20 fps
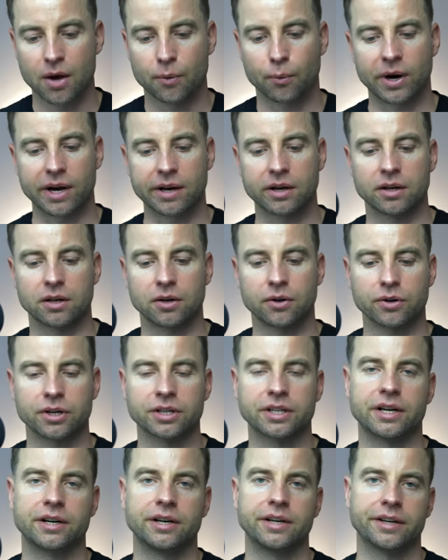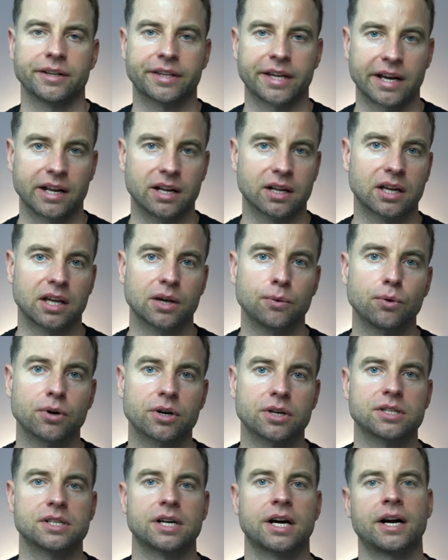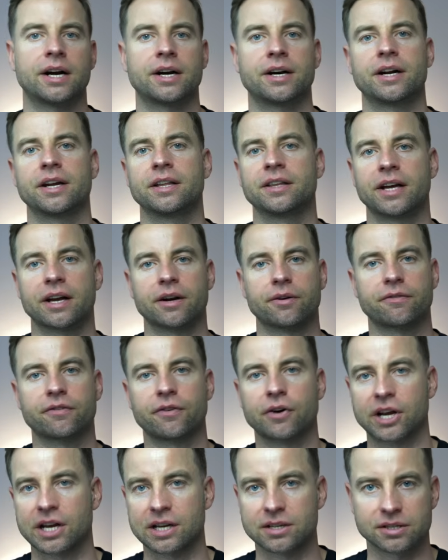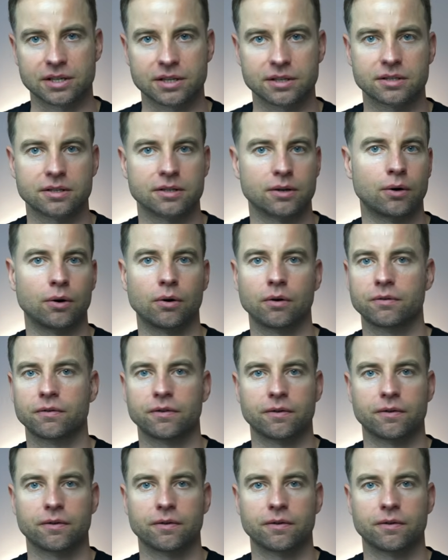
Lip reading: while long tail keywords are entire phrases of,